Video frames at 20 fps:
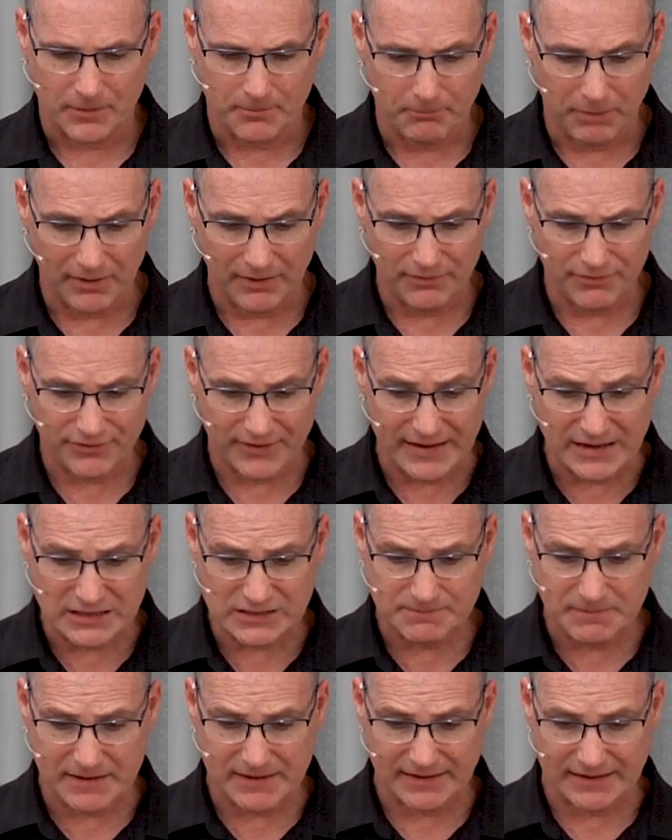But thanks
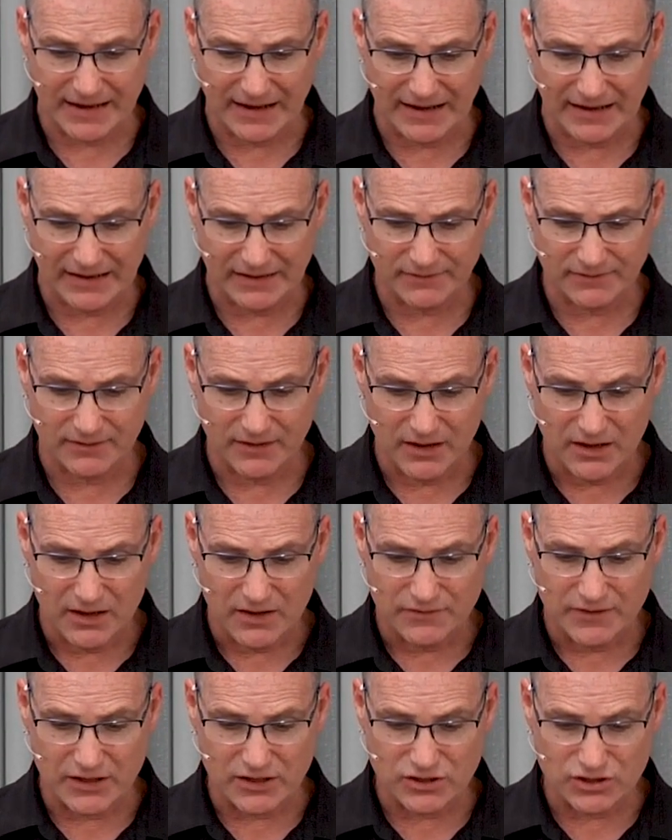be to God
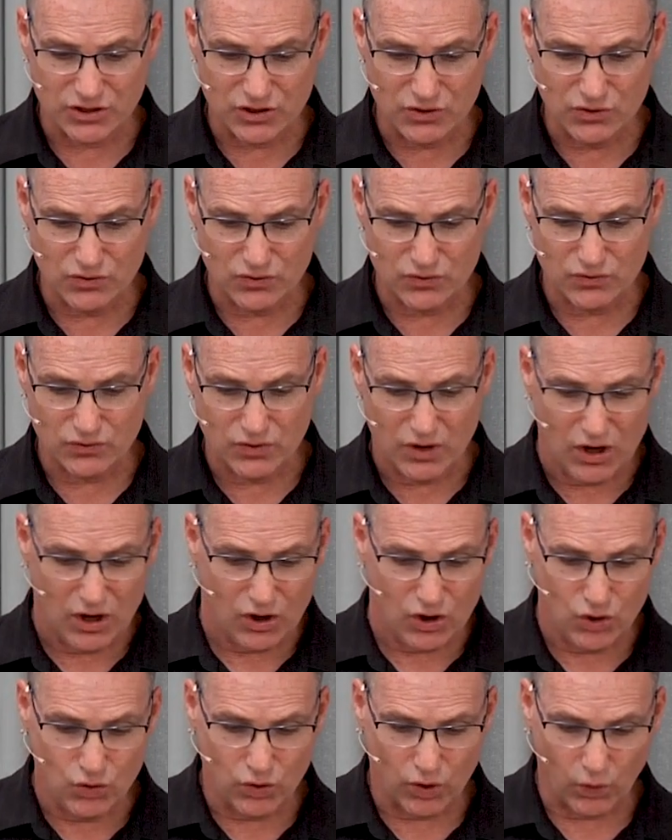that you,
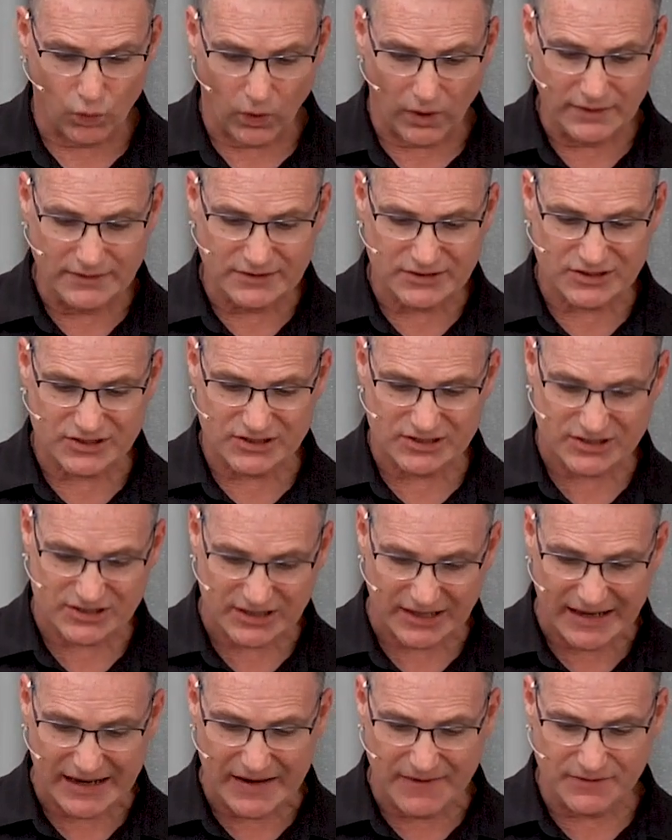who were once
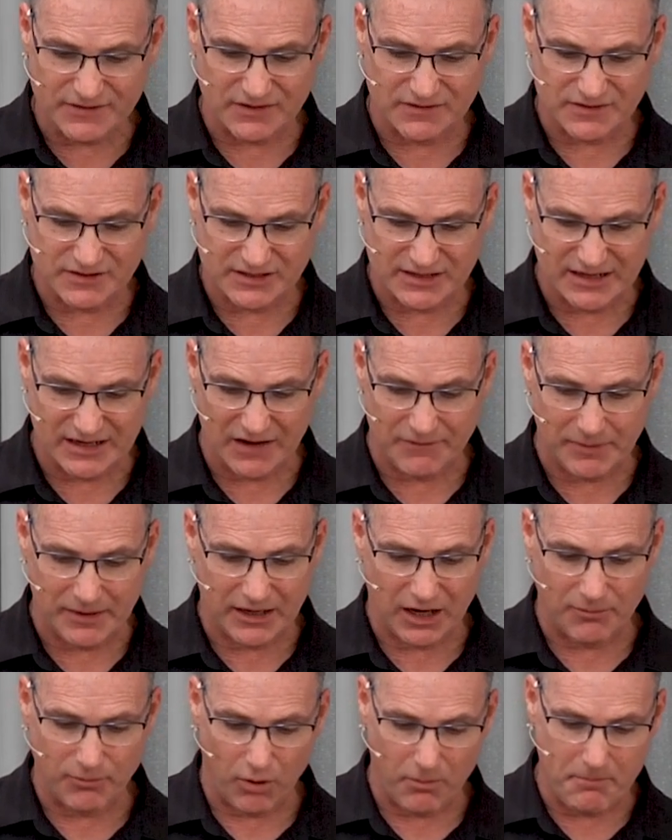slaves of sin, have
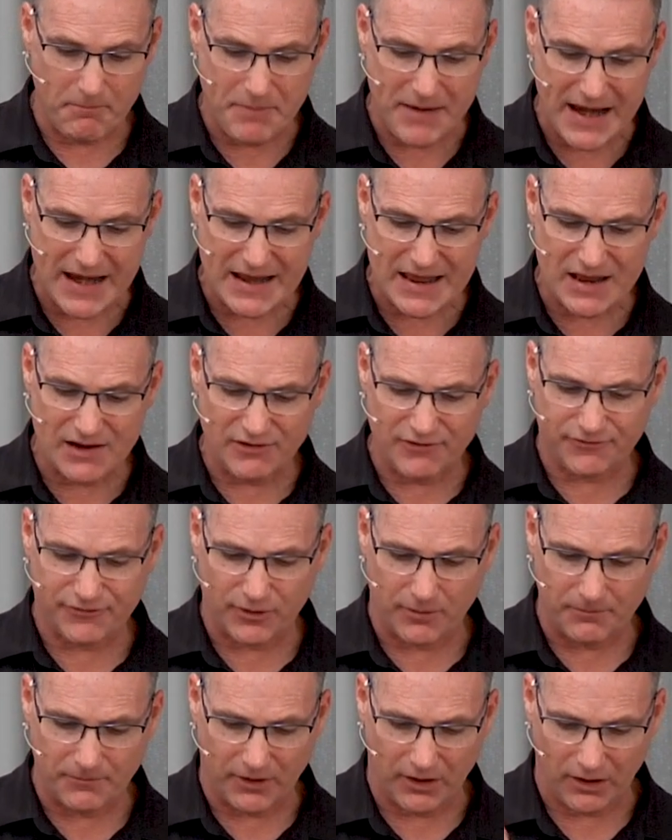become obedient
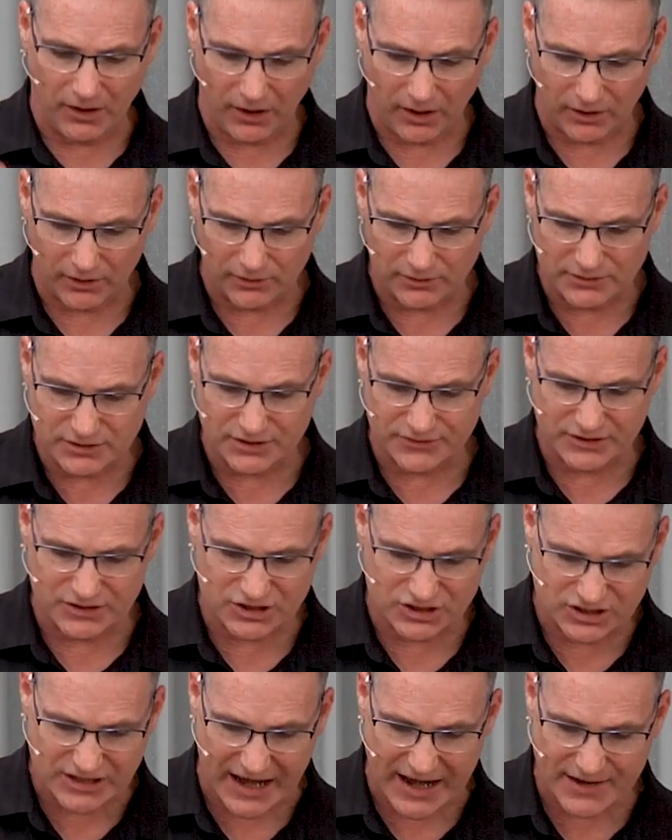from the heart to the
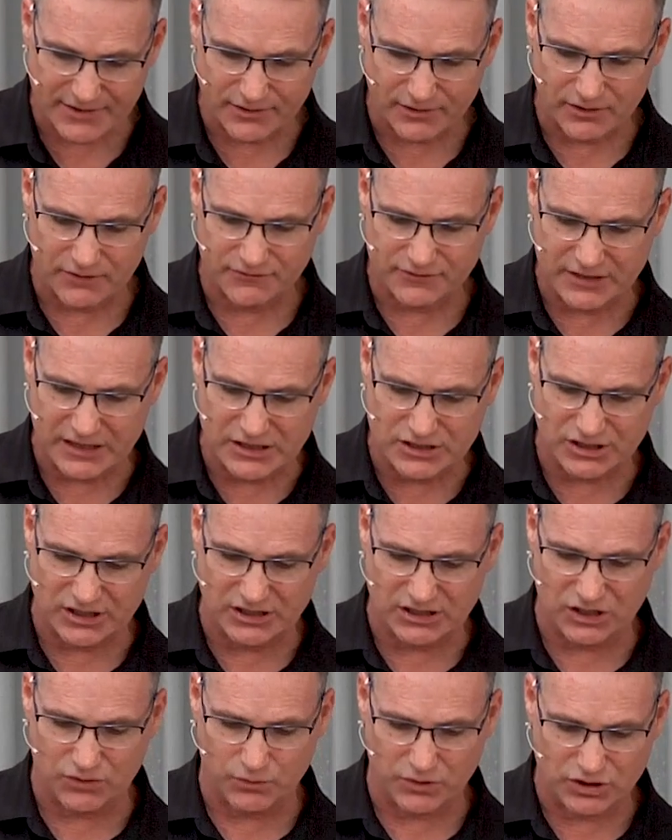standard of
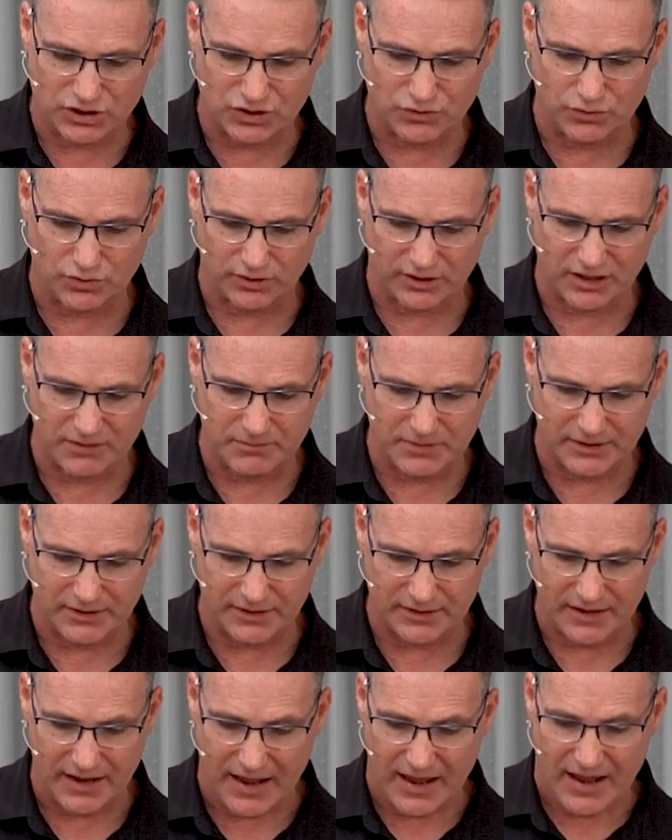teaching to which you were
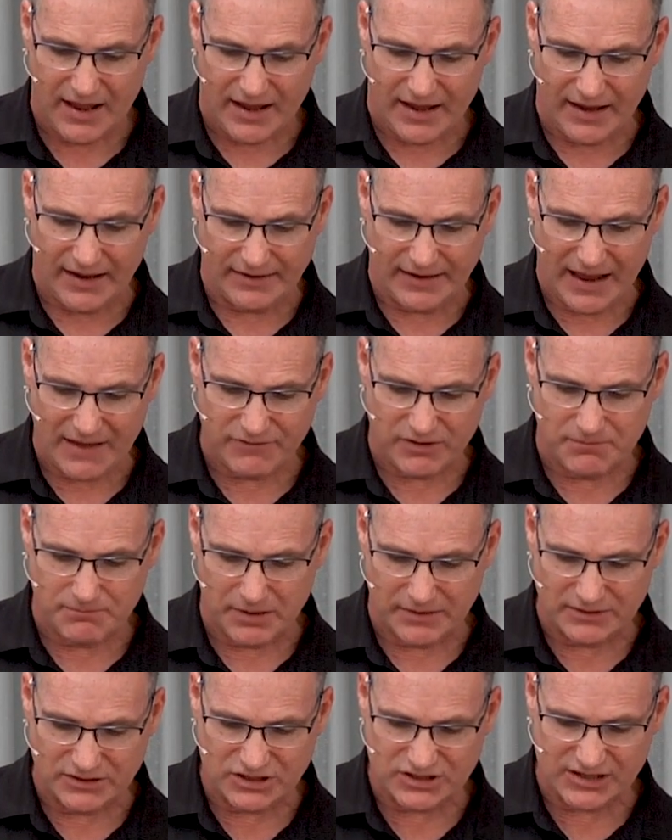committed, and having
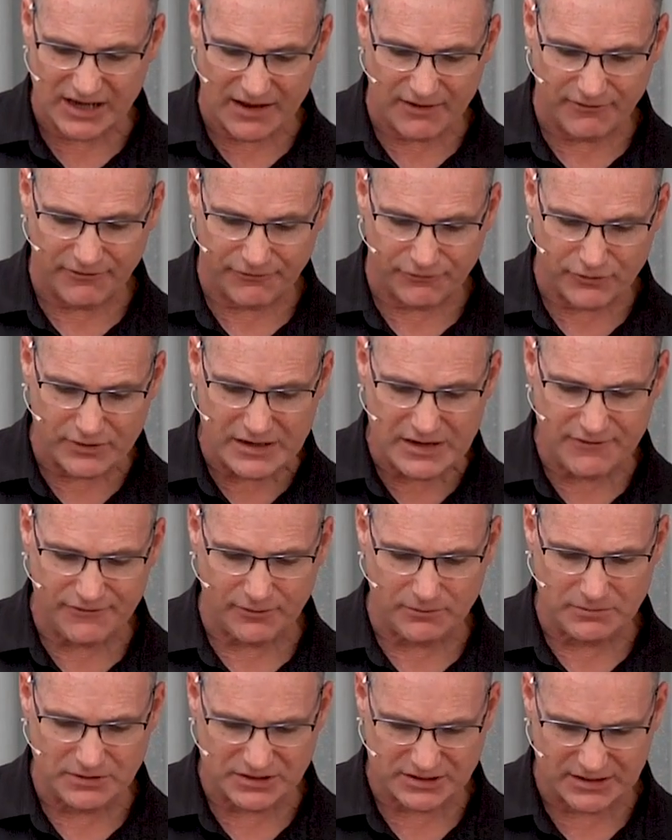been set free
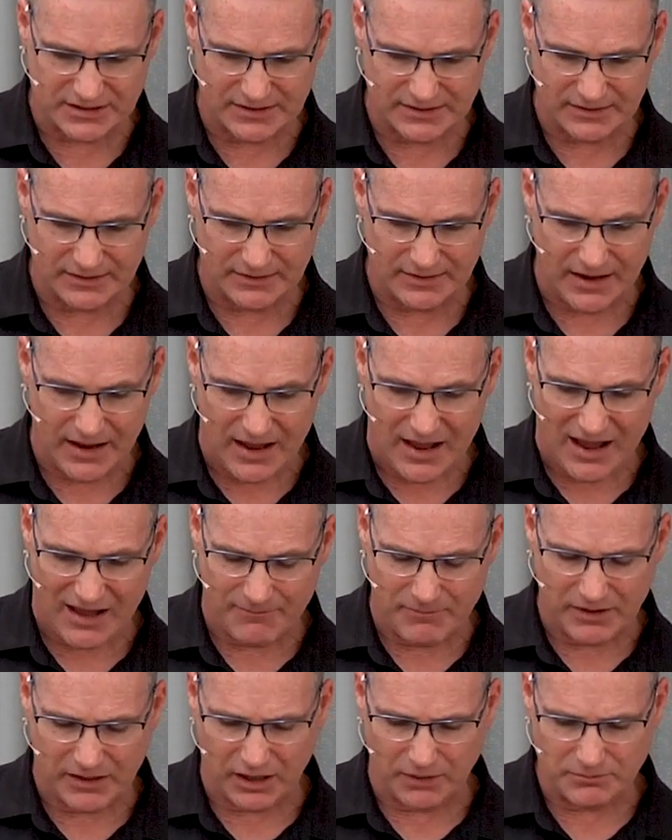from sin, have
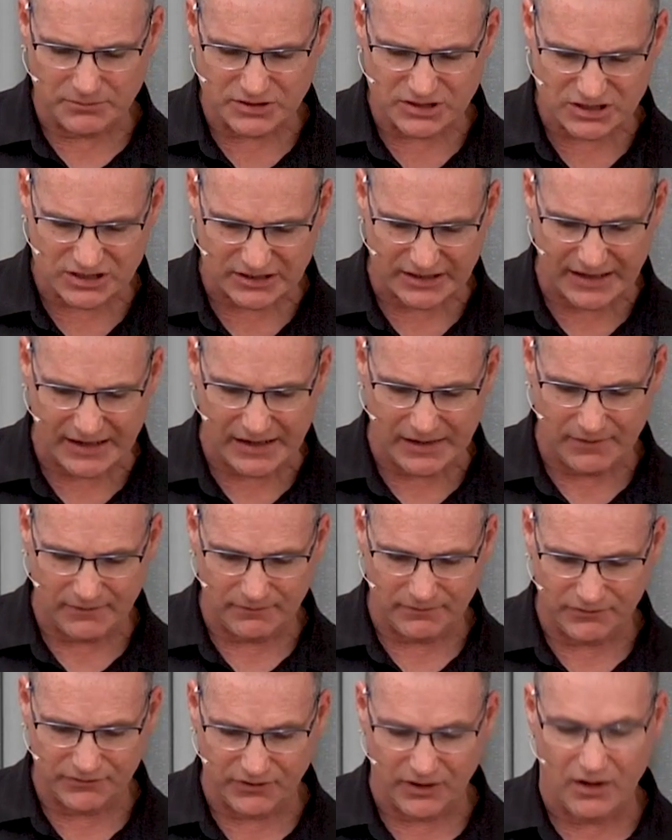become
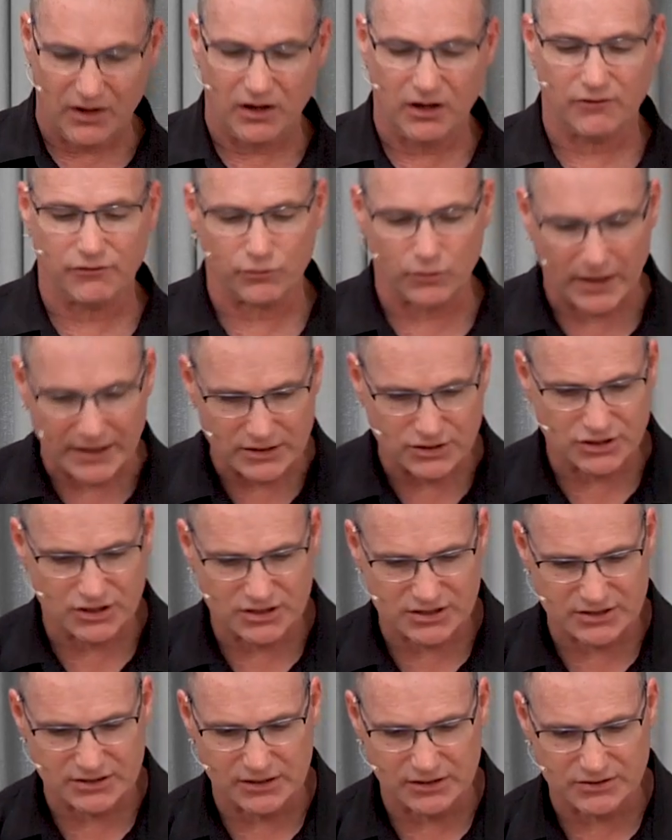slaves of
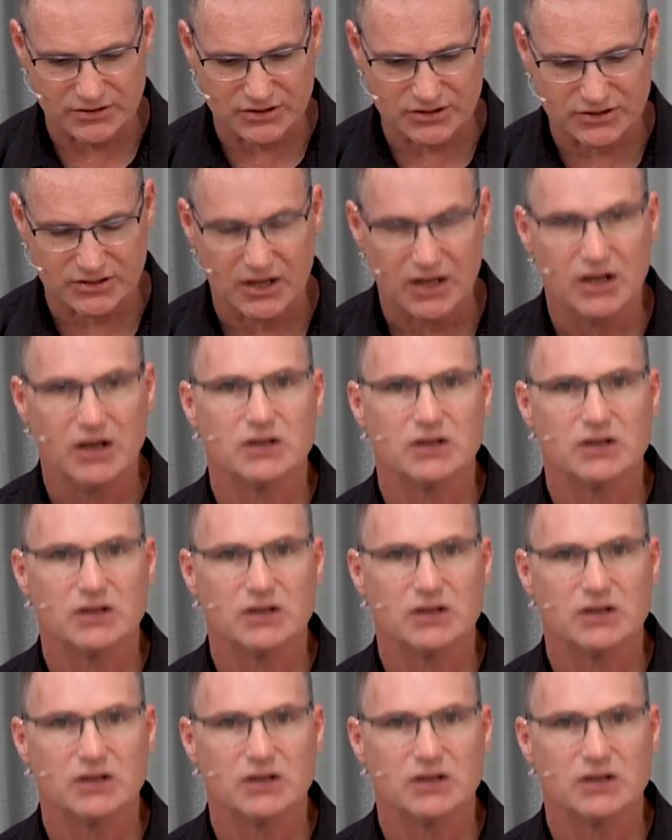righteousness.